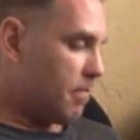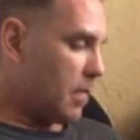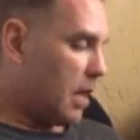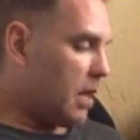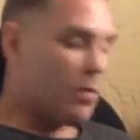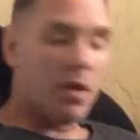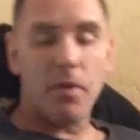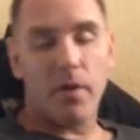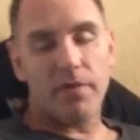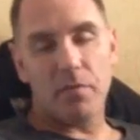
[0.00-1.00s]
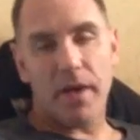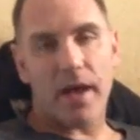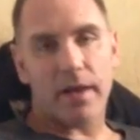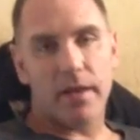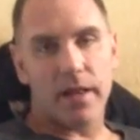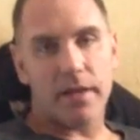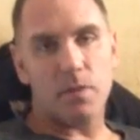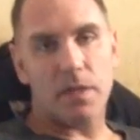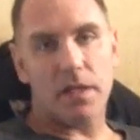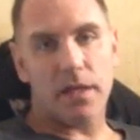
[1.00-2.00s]
he didn't want to be away from Beck. He liked
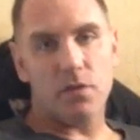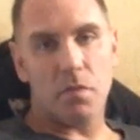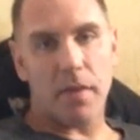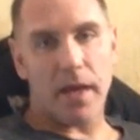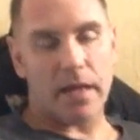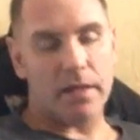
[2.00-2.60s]
spending nights with Beck,